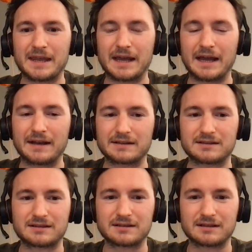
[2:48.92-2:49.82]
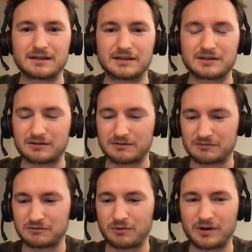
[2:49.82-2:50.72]
And that's
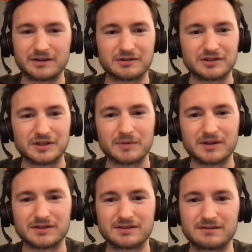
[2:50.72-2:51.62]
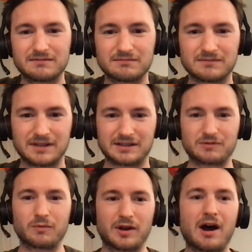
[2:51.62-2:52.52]
quite interesting because
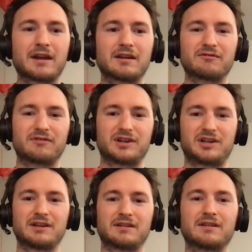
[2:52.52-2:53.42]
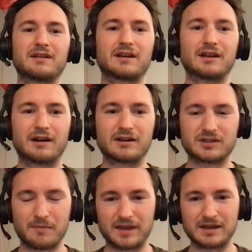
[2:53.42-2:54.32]
that's what I envision
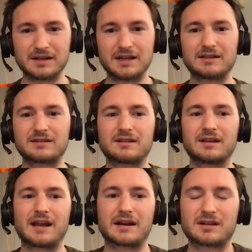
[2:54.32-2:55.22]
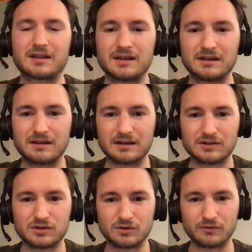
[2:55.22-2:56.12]
something needs that actually
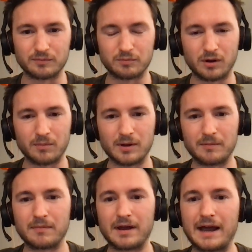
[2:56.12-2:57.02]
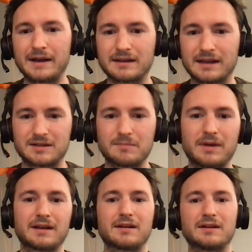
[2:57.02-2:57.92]
solves a problem and gets
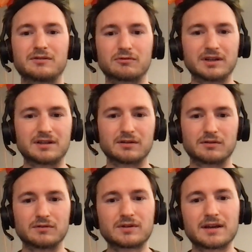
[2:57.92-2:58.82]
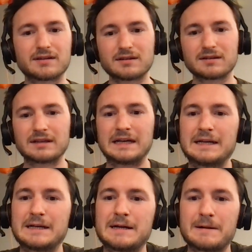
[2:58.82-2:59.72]
embedded into retail use cases
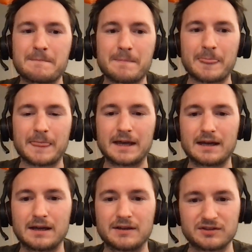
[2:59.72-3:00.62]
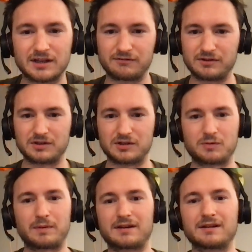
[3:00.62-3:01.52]
instead of the
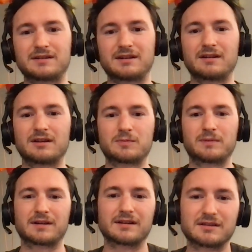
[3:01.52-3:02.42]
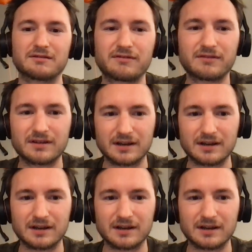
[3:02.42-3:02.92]
speculative